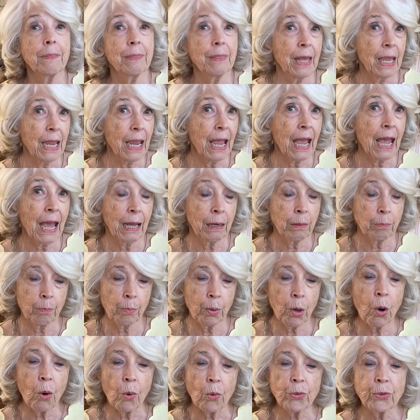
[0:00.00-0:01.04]
They add
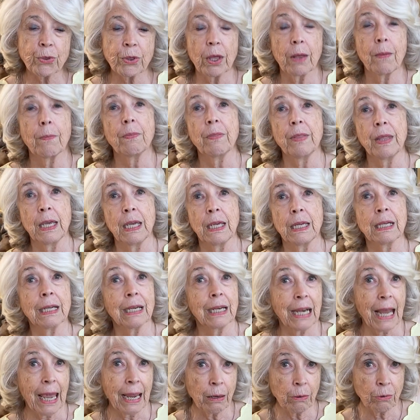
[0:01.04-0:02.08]
both the
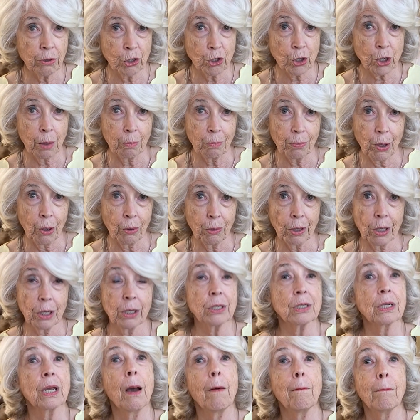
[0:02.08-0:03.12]
language
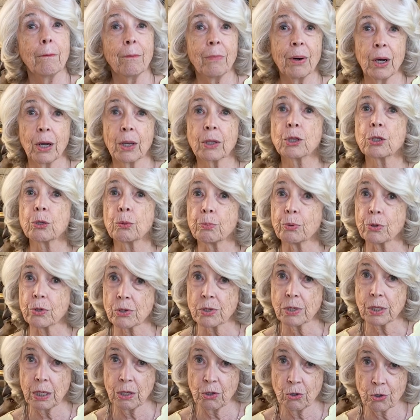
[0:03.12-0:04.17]
component but the
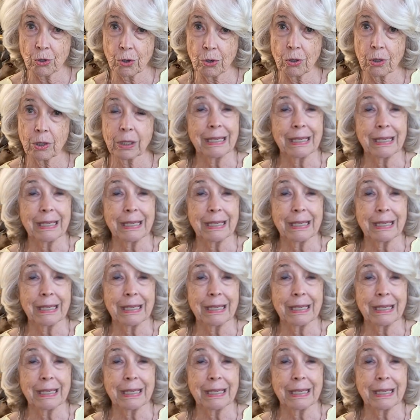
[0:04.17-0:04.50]
procedural,